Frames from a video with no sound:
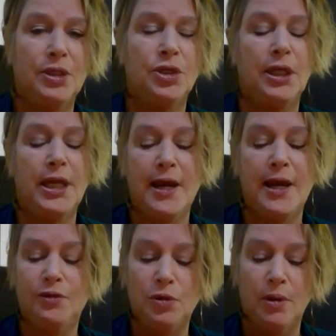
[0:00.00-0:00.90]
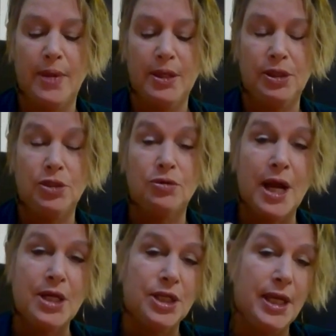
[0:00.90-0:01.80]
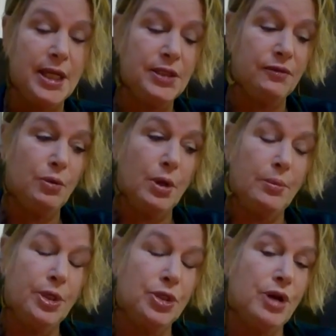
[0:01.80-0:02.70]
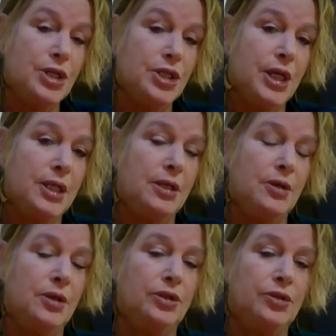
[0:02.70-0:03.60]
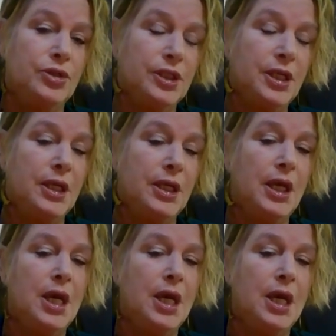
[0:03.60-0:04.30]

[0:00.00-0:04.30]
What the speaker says: You're going to have door mounted trash cans if you want to put a trash can underneath your sink,